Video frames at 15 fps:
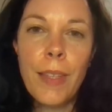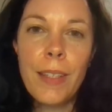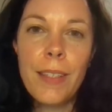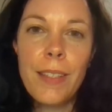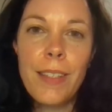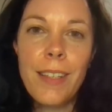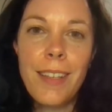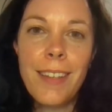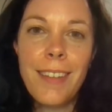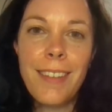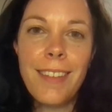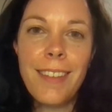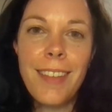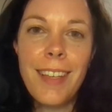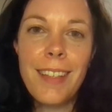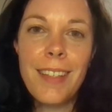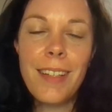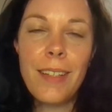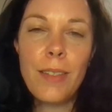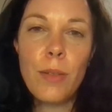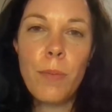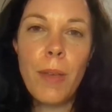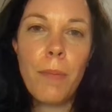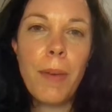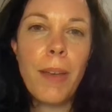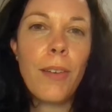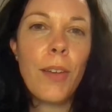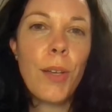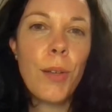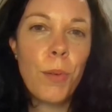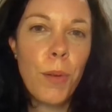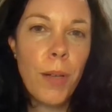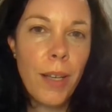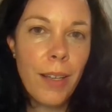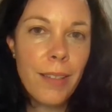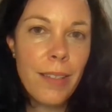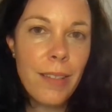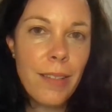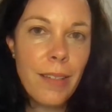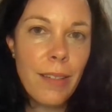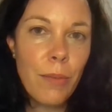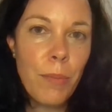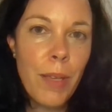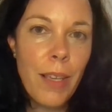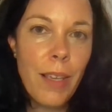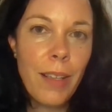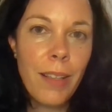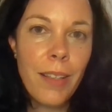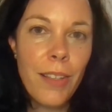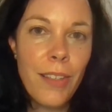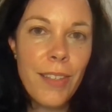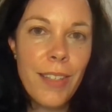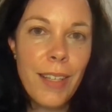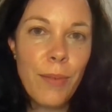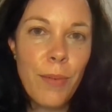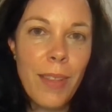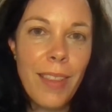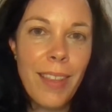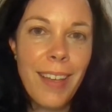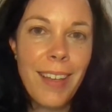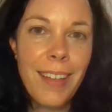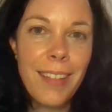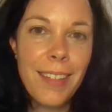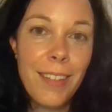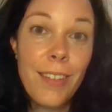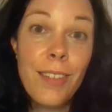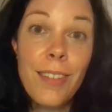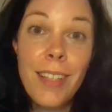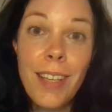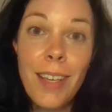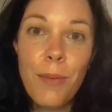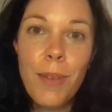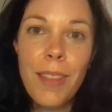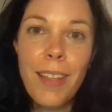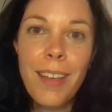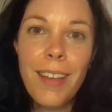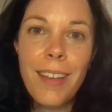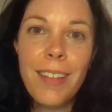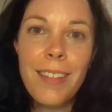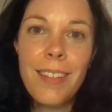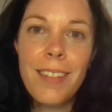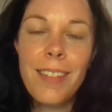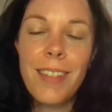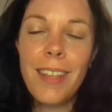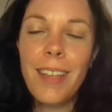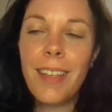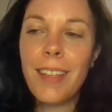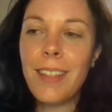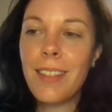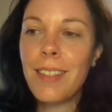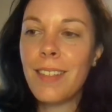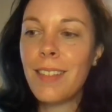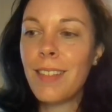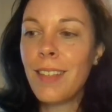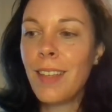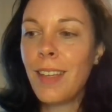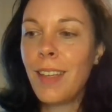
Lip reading: So that's a little bit about wholehearted NLP, using it with heart, and